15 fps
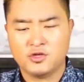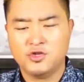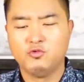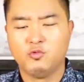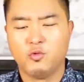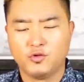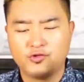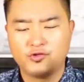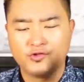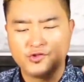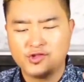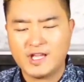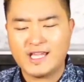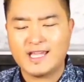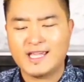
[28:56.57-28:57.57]
You will
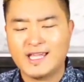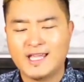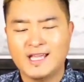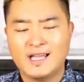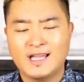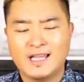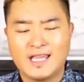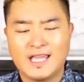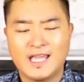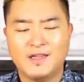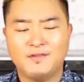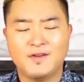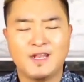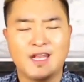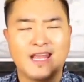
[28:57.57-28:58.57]
see
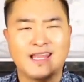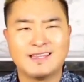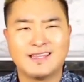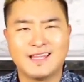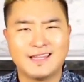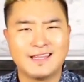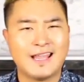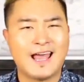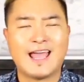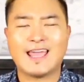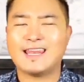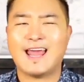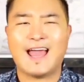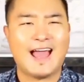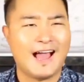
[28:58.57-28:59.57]
even in the night
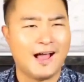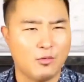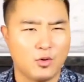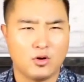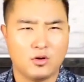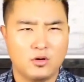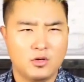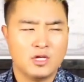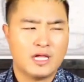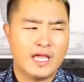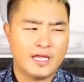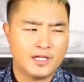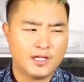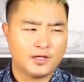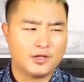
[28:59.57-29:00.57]
hour,
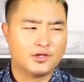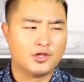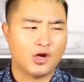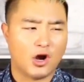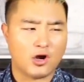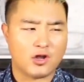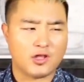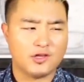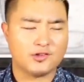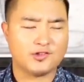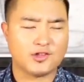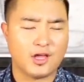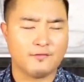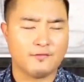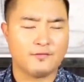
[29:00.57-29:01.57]
in the darkest
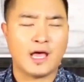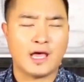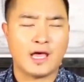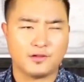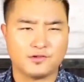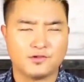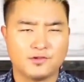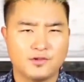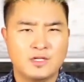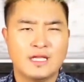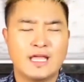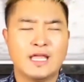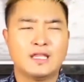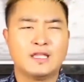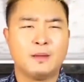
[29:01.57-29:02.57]
of nights,
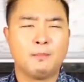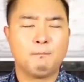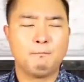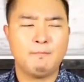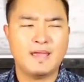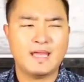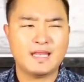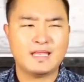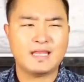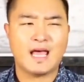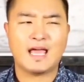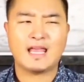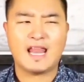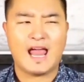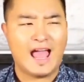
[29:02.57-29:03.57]
in the
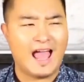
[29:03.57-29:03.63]
midnight